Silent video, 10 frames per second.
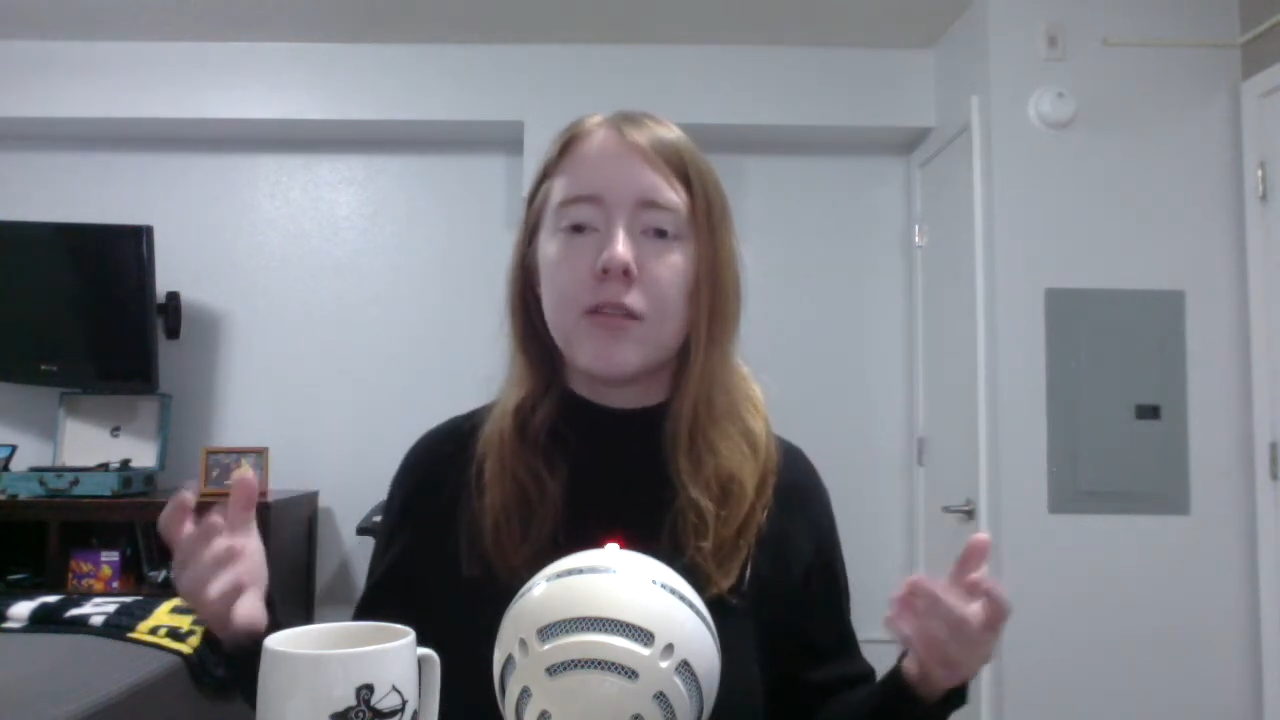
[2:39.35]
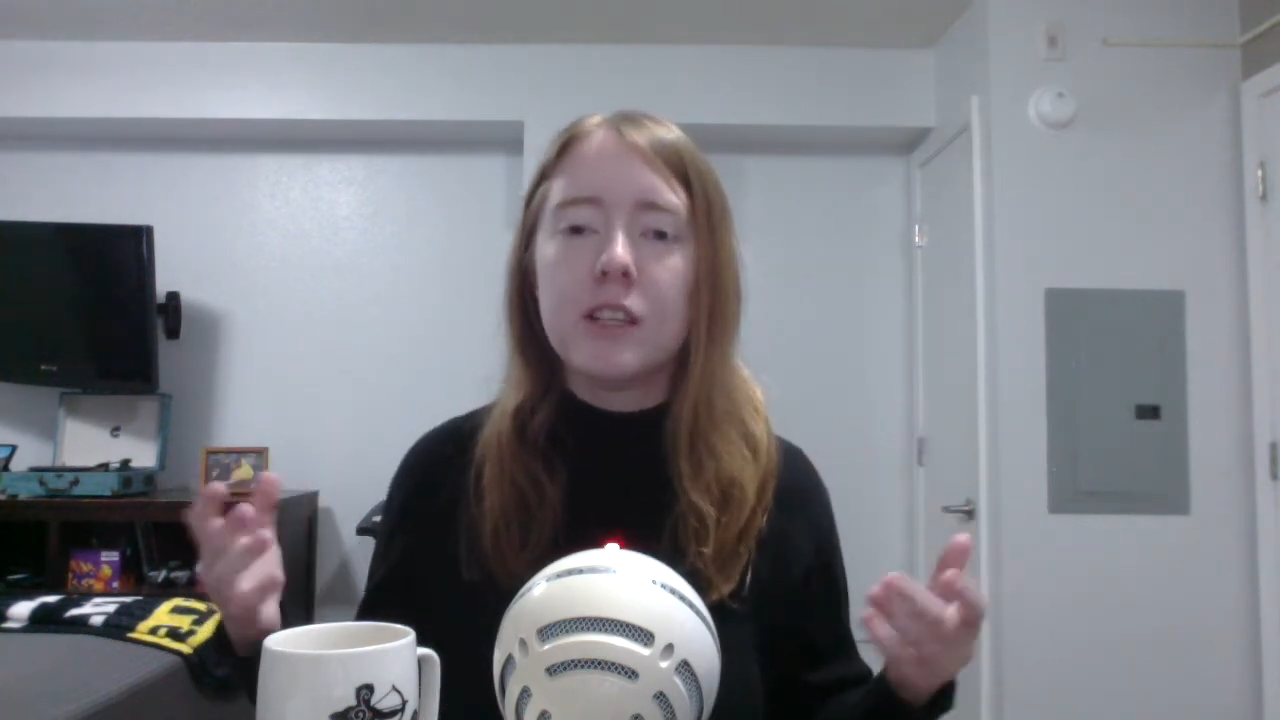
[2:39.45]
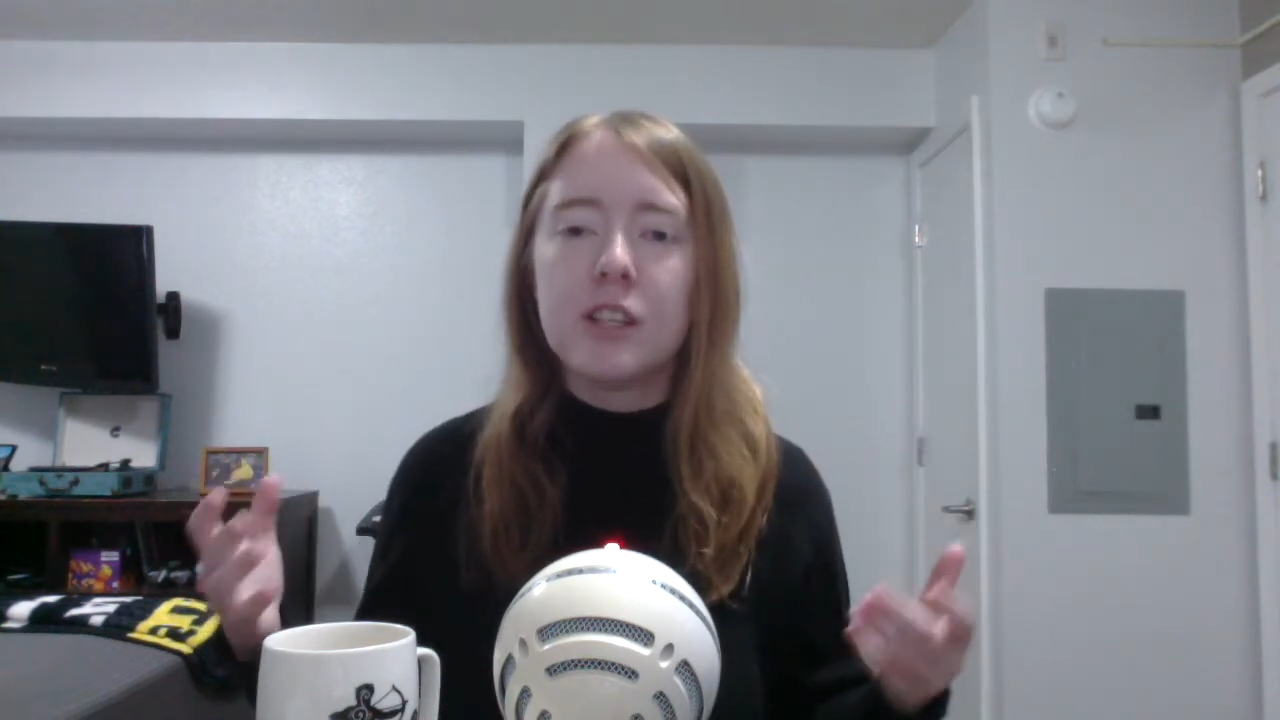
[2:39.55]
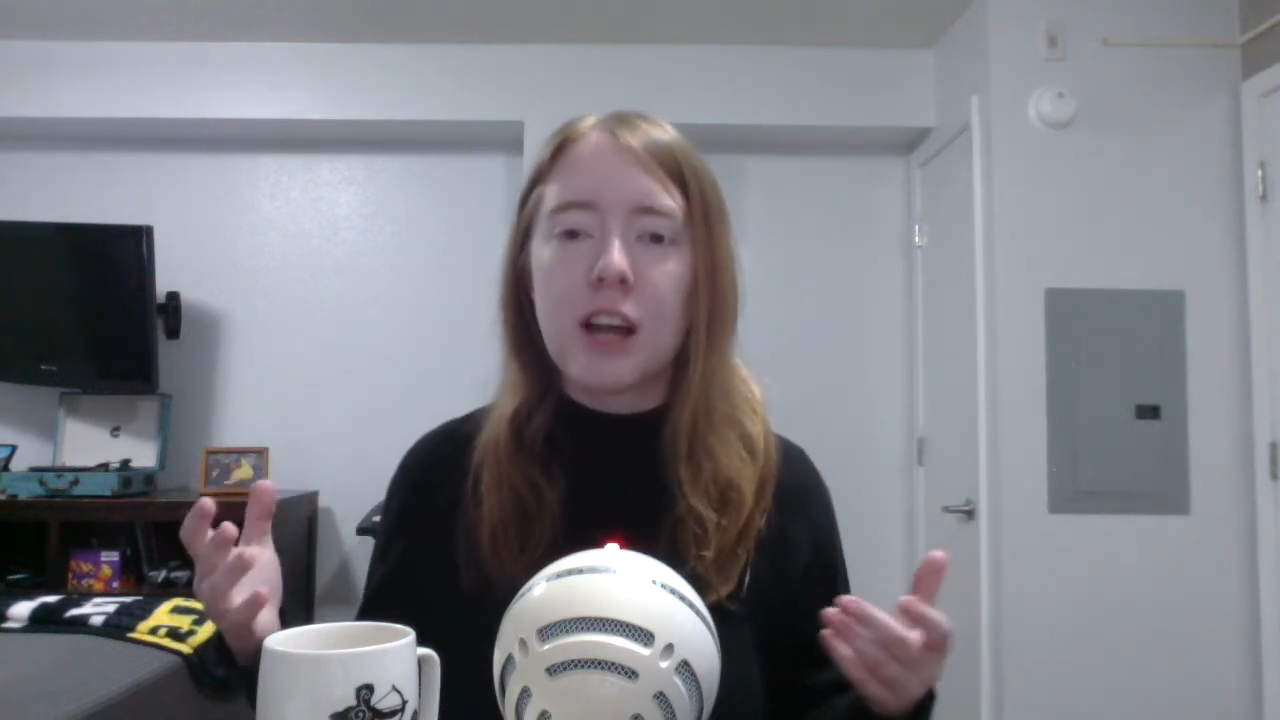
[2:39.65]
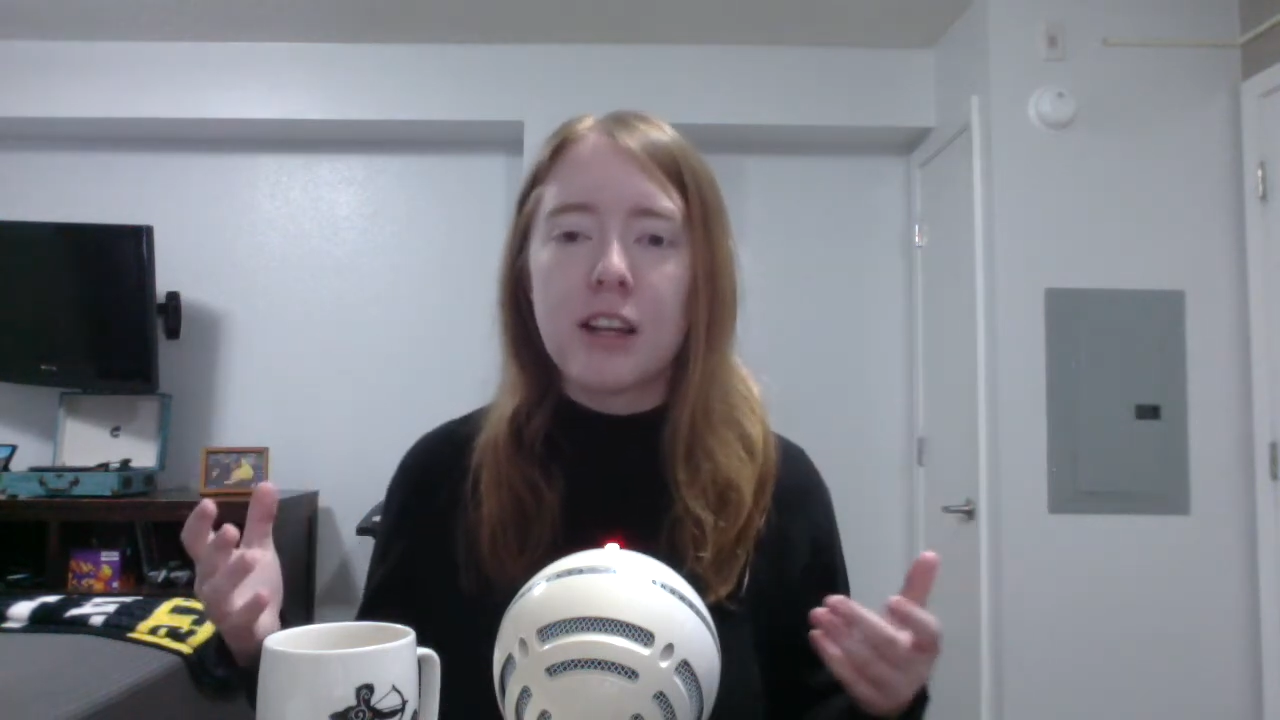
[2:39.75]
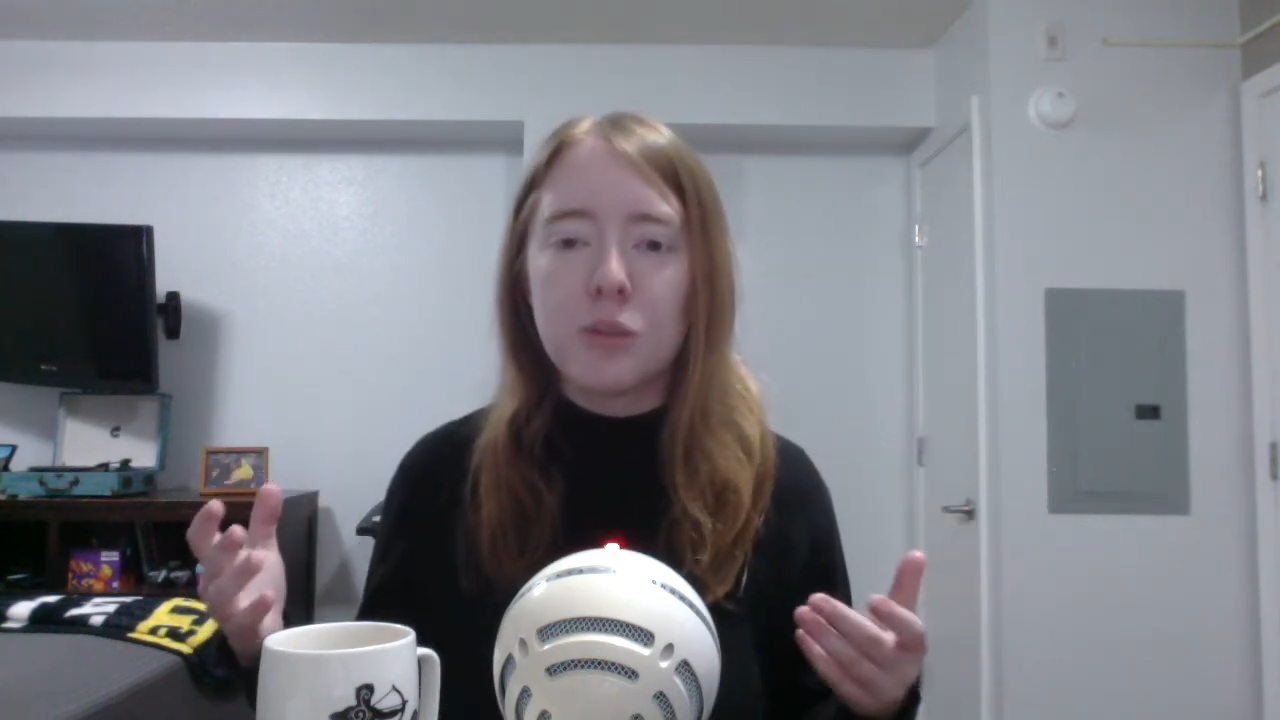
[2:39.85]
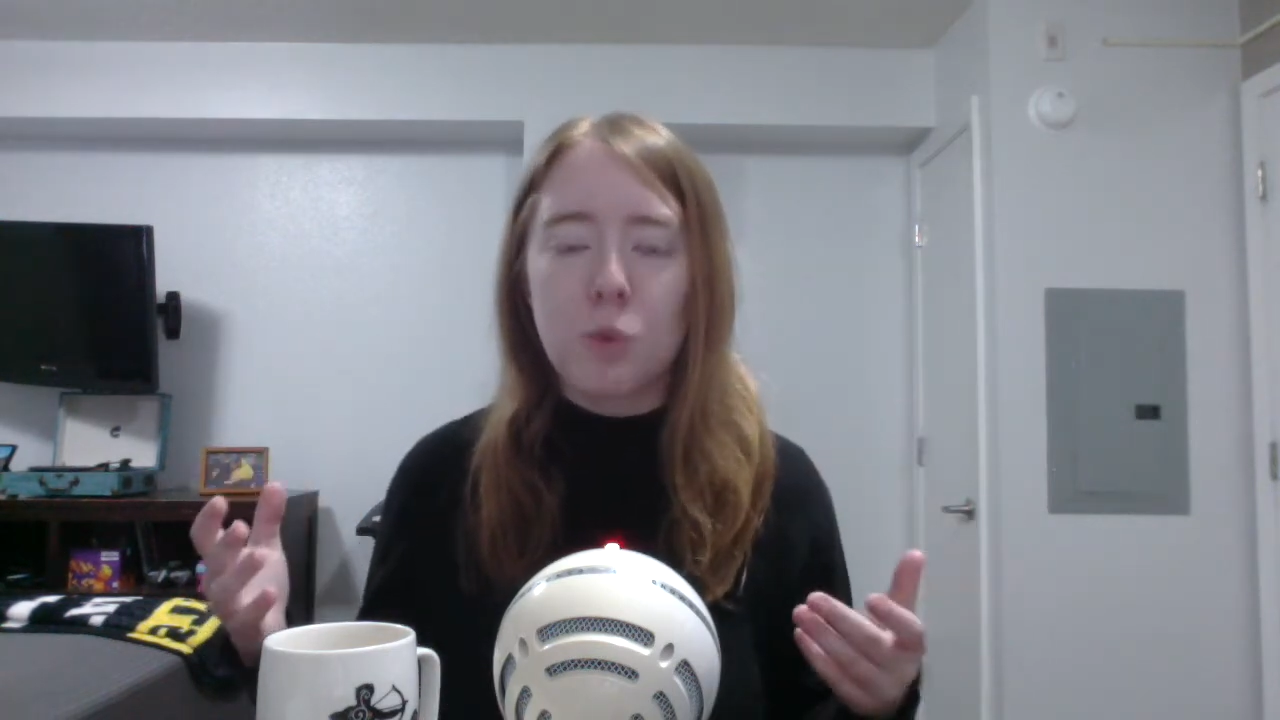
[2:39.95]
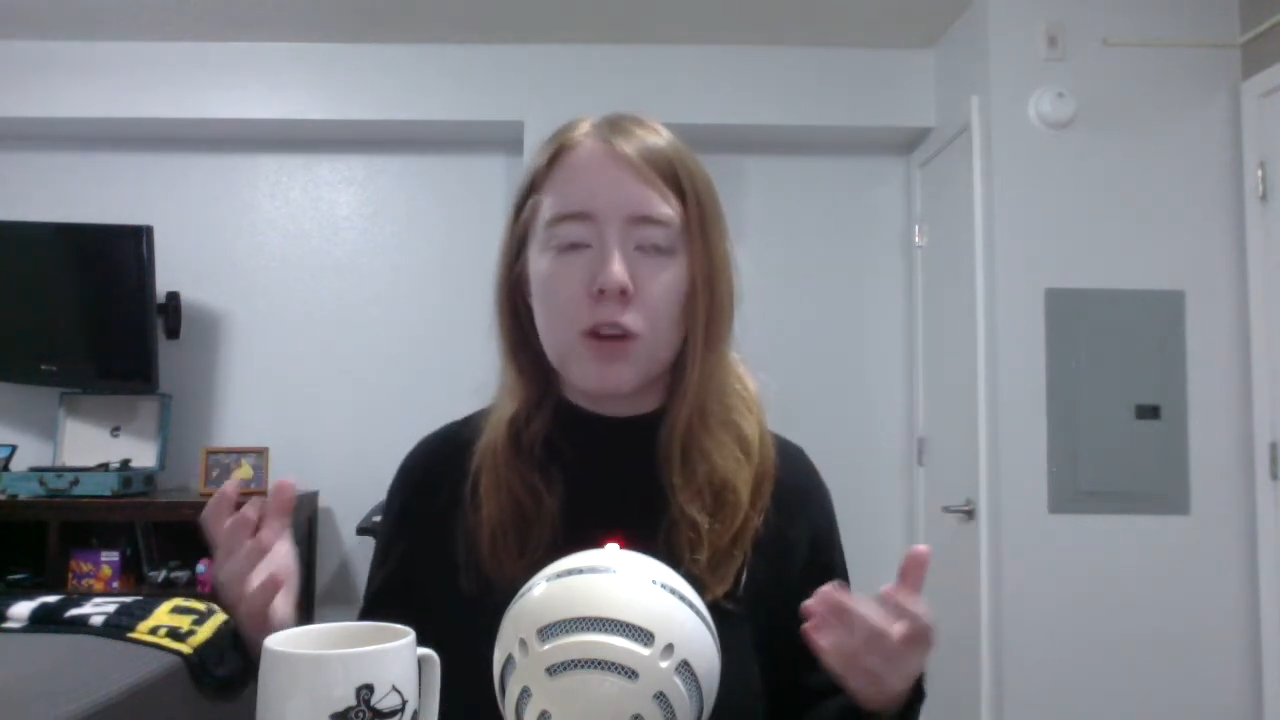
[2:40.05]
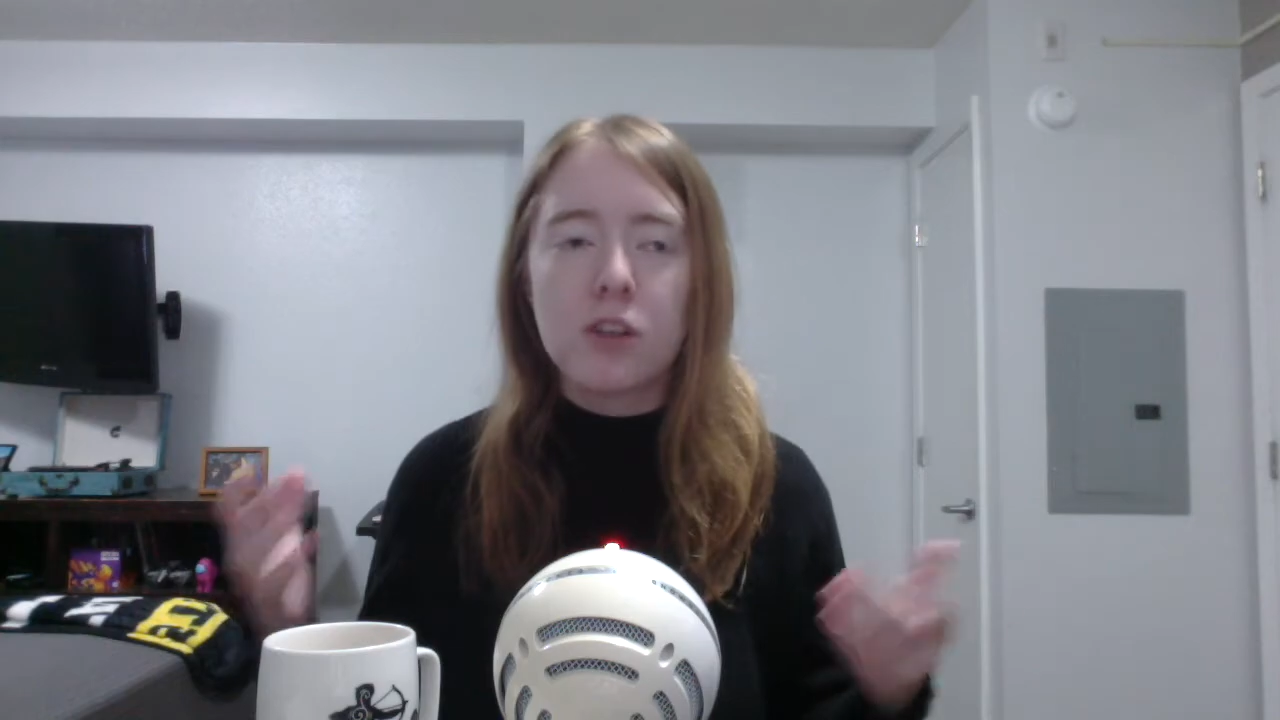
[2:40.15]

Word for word: the Chinese water